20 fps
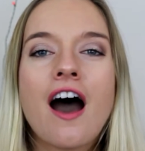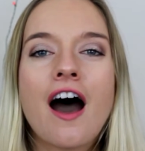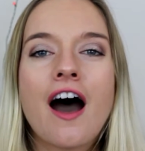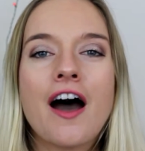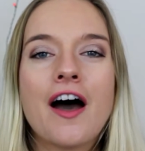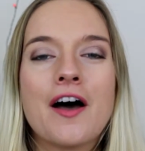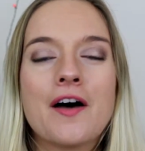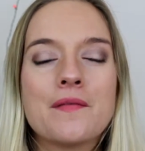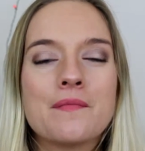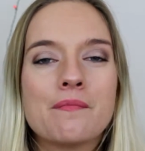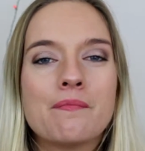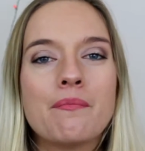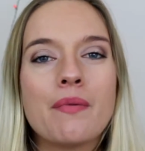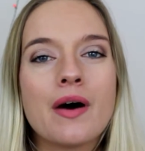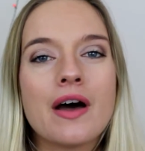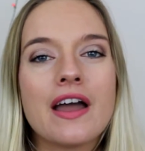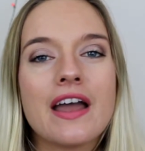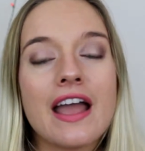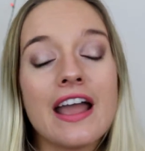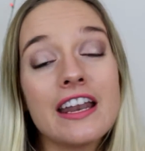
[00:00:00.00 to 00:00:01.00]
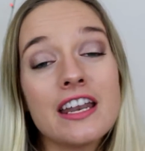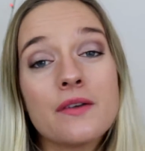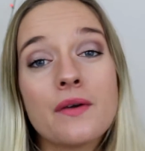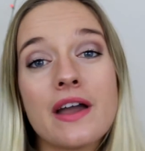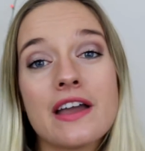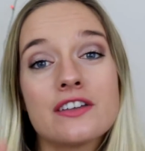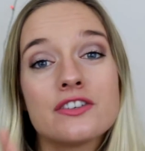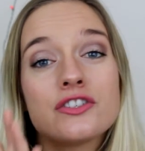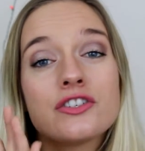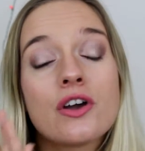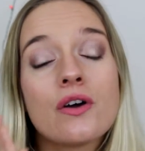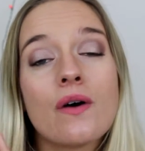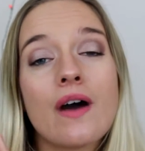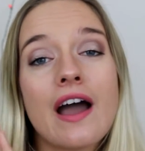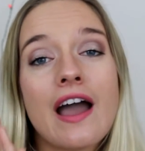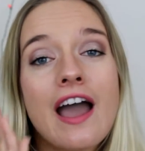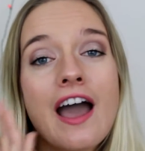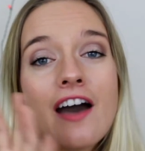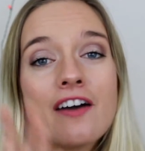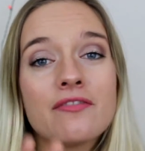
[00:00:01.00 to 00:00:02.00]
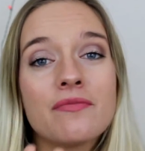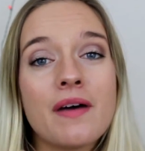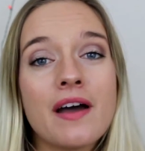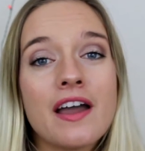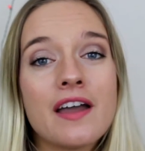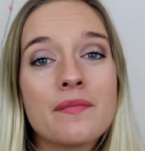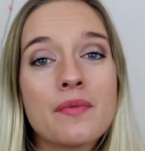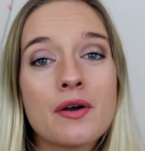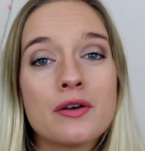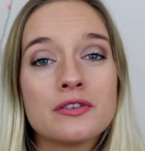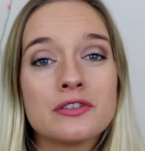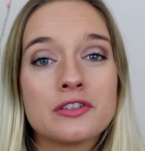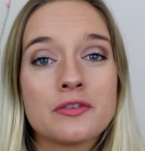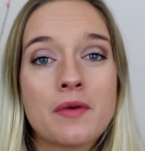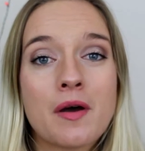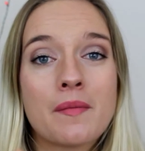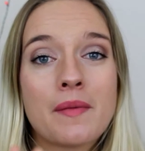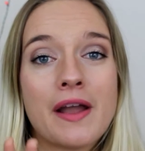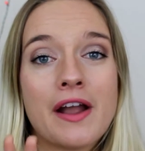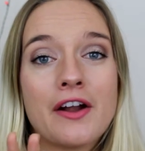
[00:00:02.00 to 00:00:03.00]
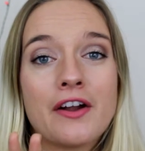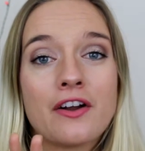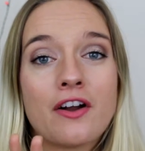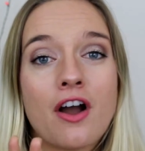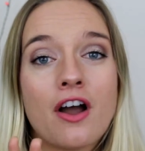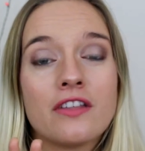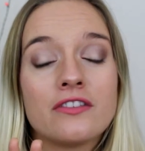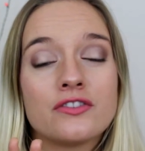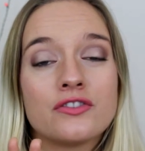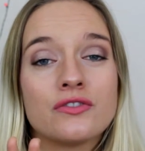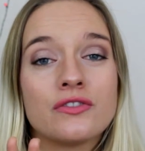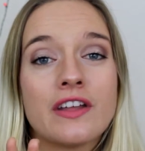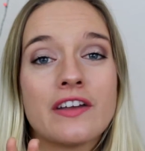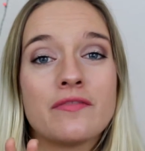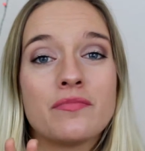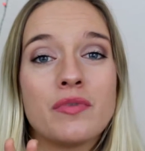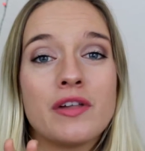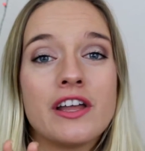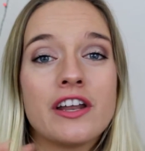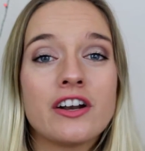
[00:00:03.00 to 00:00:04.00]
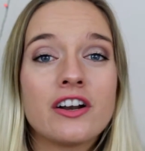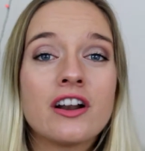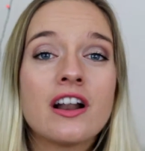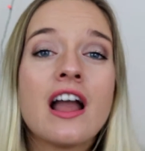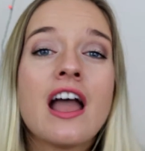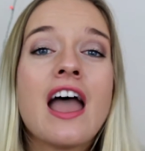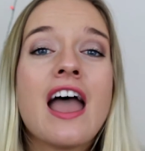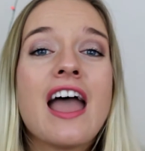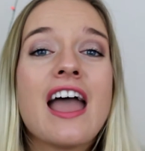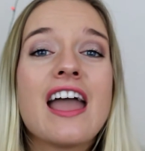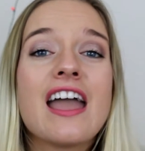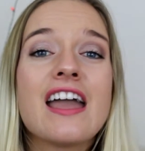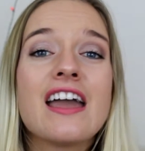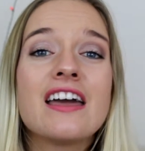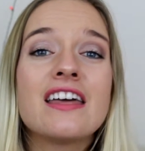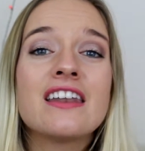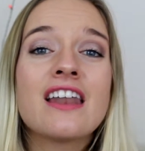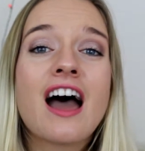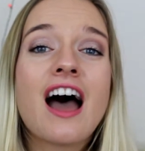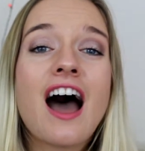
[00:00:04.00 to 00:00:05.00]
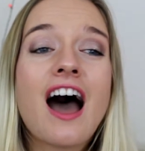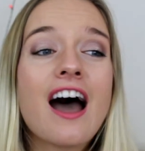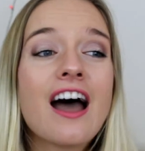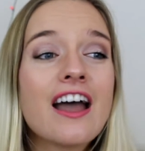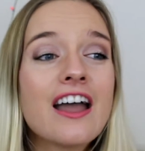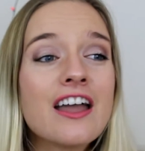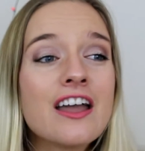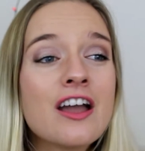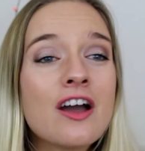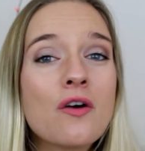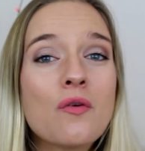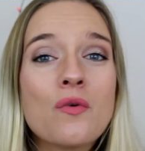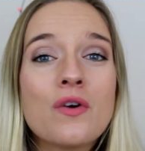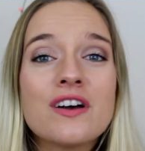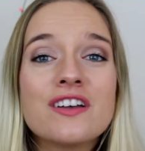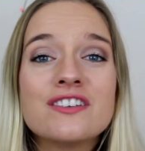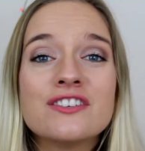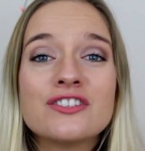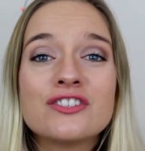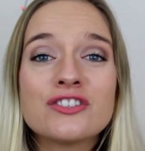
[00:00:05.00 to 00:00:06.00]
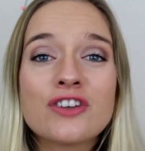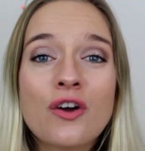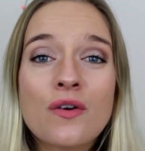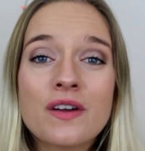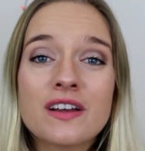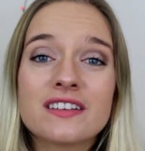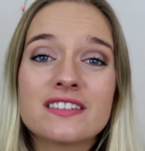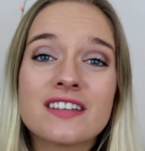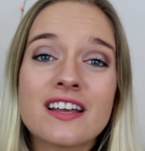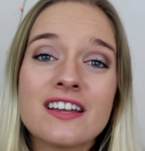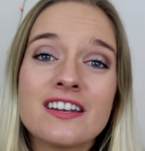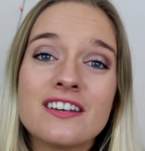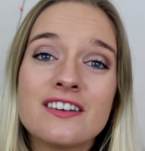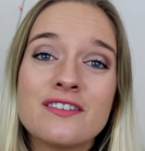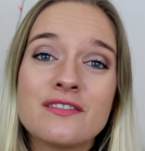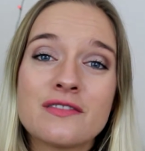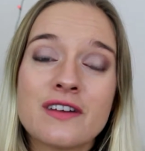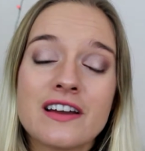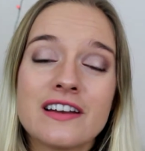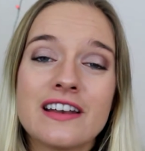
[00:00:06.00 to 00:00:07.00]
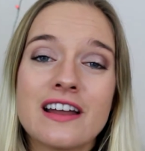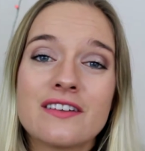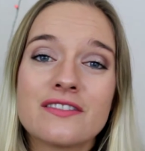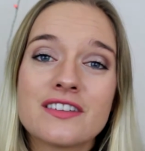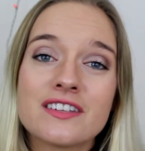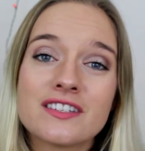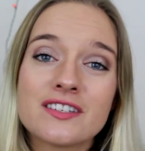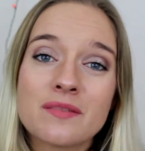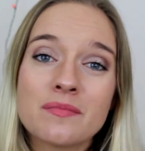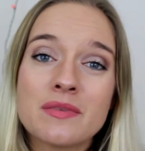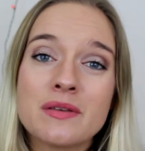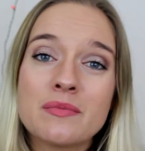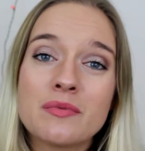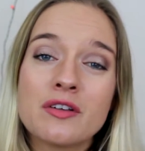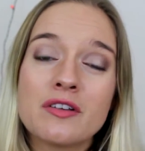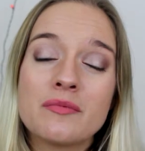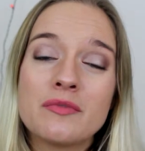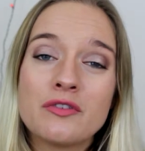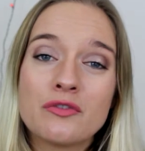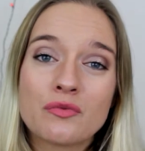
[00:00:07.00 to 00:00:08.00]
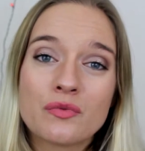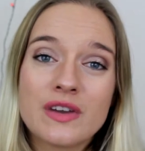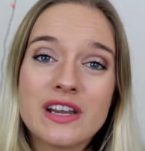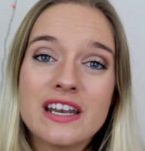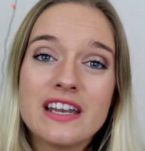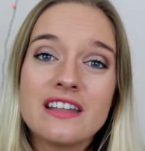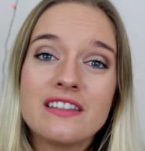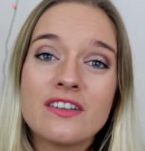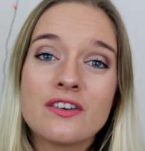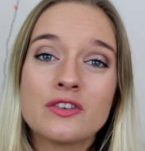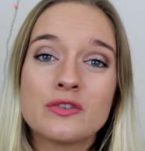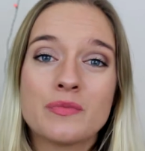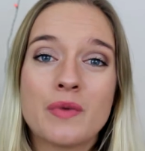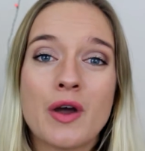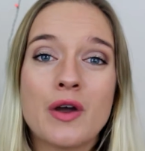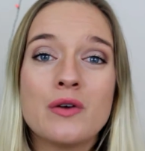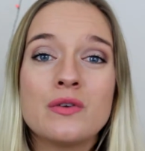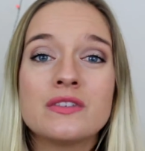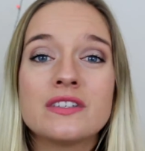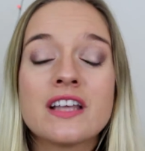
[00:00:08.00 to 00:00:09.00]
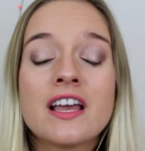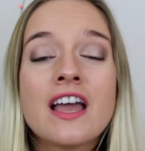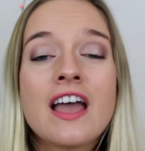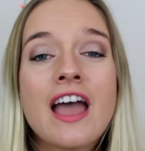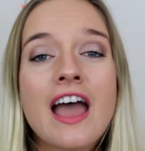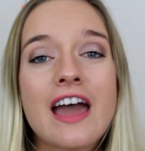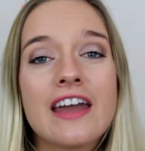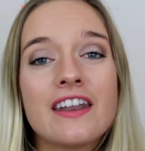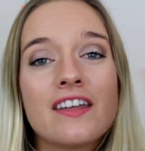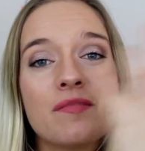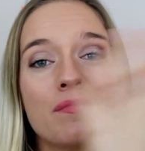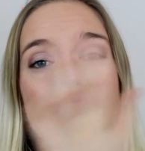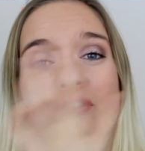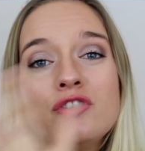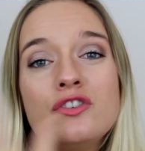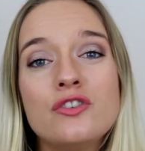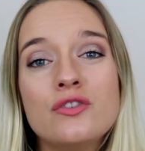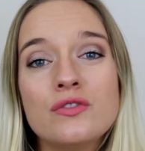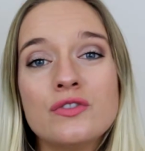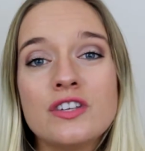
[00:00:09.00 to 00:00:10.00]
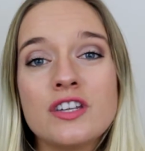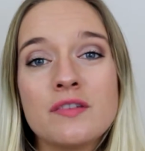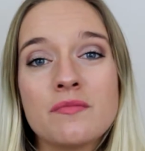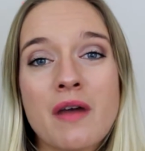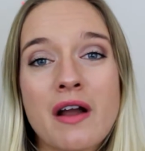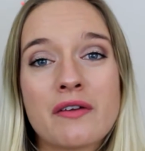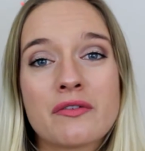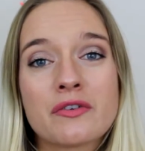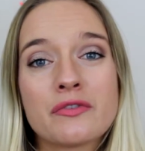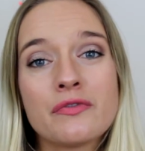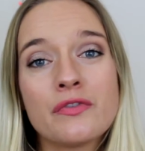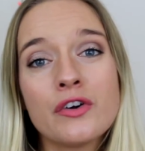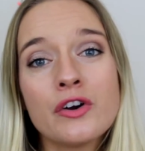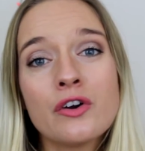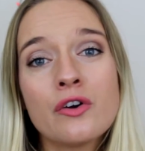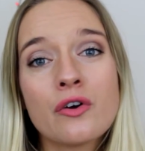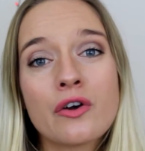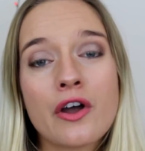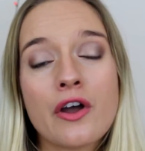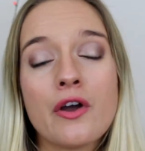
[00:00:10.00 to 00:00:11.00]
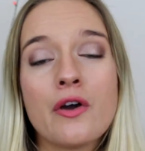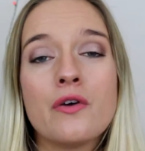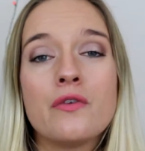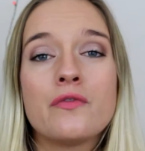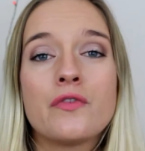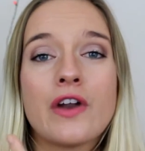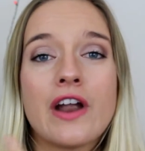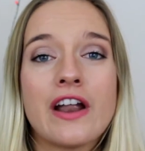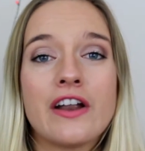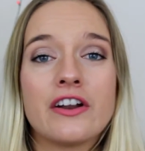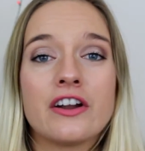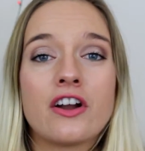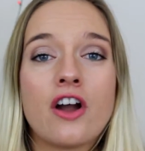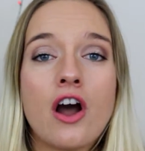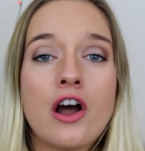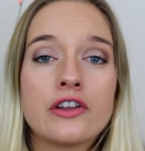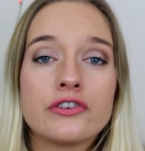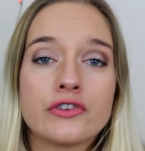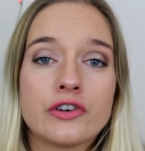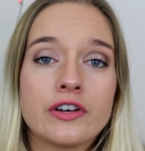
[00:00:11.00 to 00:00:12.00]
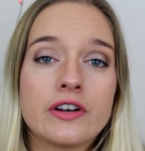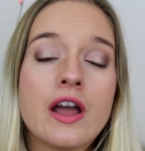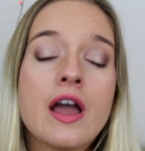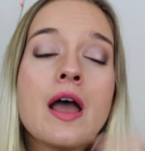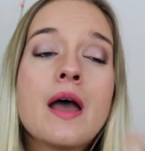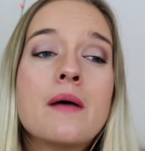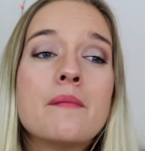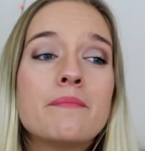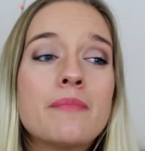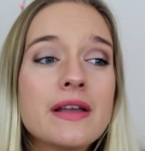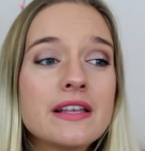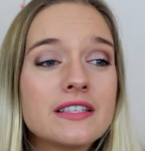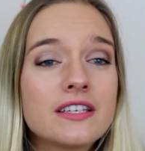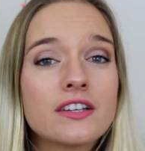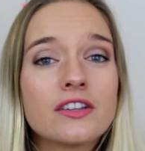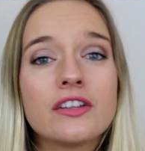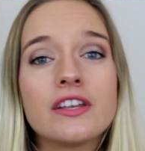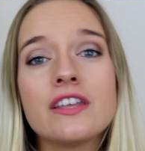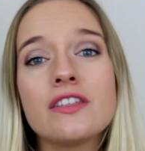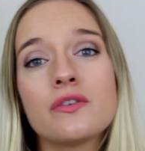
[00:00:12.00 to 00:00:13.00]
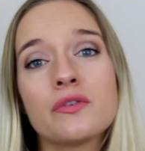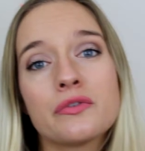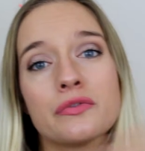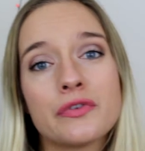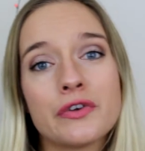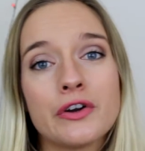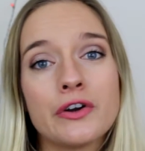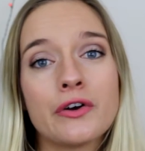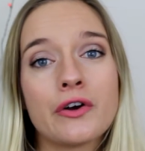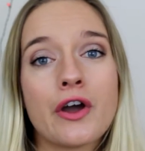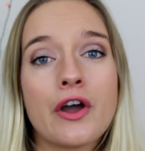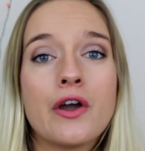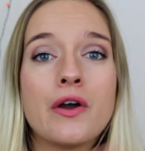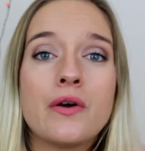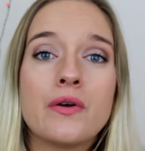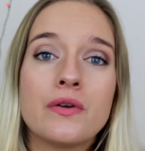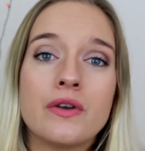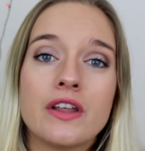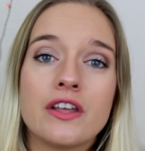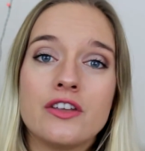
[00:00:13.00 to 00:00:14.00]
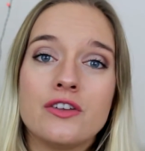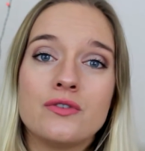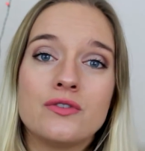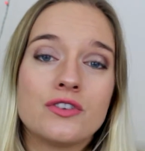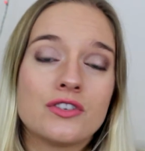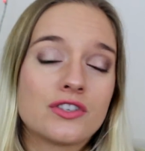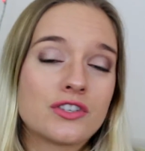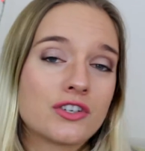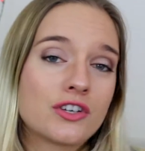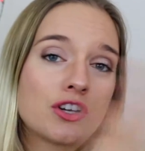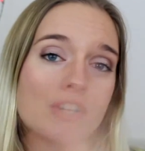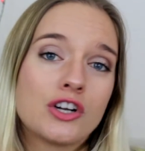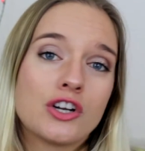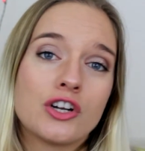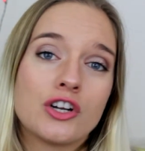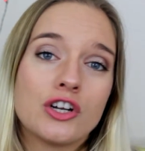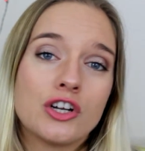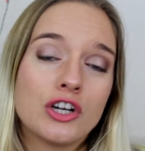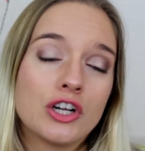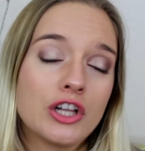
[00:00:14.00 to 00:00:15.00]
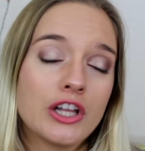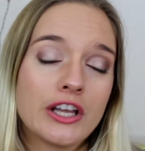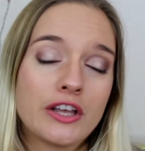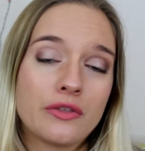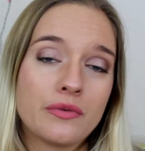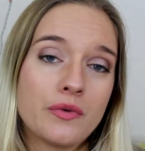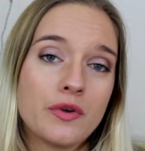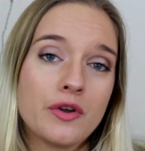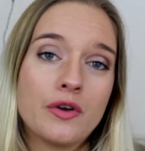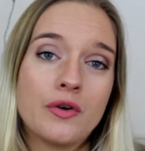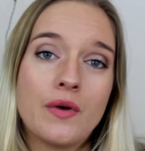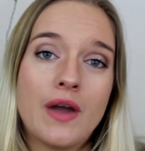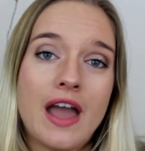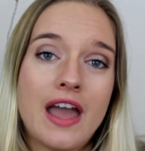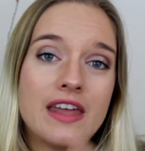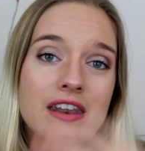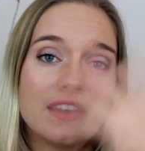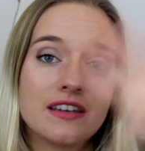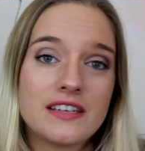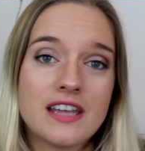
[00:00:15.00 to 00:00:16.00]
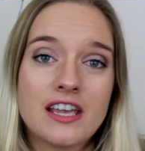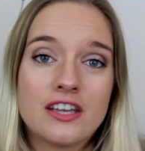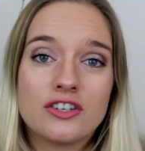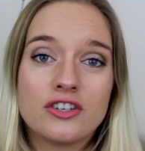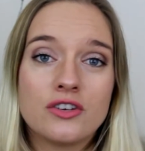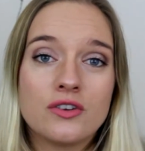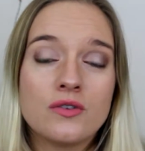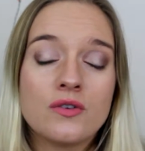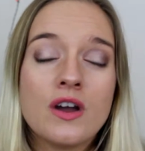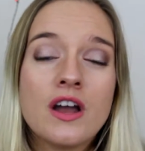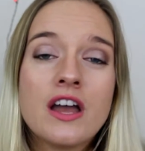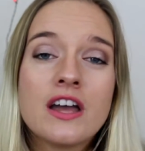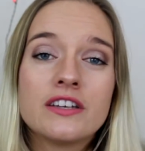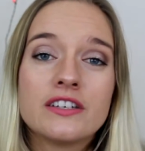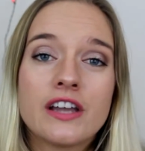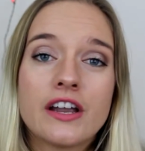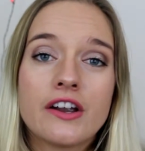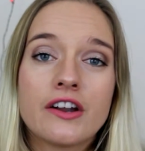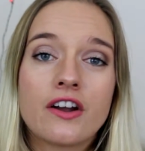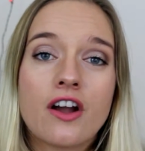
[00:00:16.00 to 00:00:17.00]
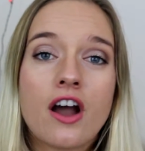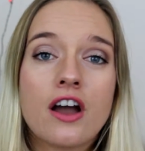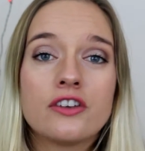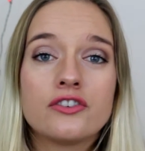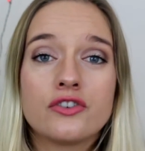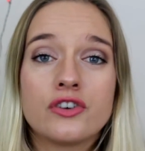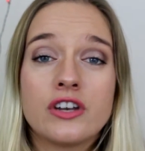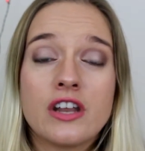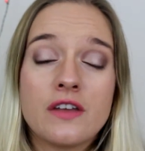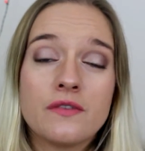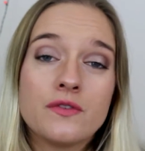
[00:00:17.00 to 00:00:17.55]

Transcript: But anyway, so I have my post about my Erin Condren Life Planner, and I was so excited to find out that some people have been reading those posts and have been using my referral code for Erin Condren. Basically, the referral code, you just click through and it takes you to Erin Condren.